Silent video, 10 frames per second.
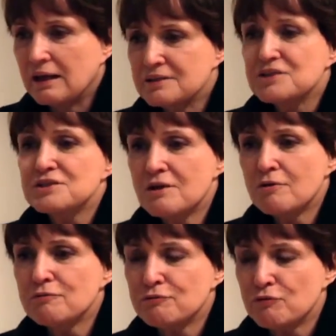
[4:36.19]
it's
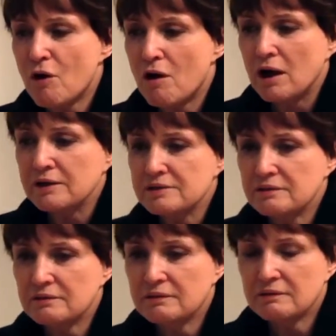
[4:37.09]
so fraught
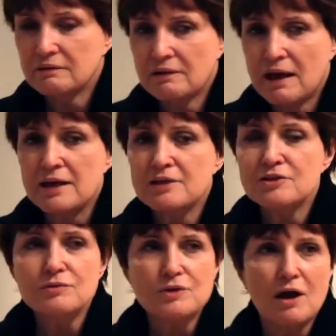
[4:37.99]
and i
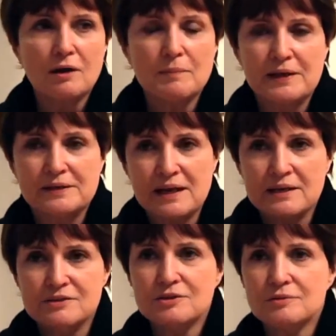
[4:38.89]
do talk about it and
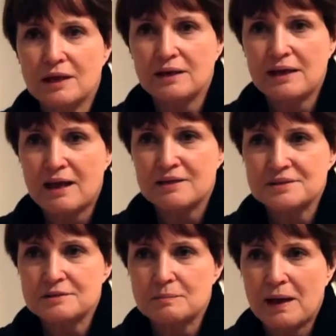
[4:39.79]
i do get
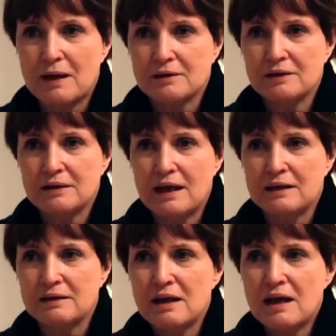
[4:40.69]
asked about it
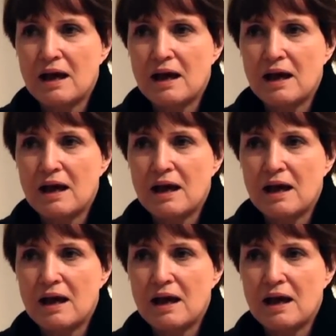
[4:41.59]
and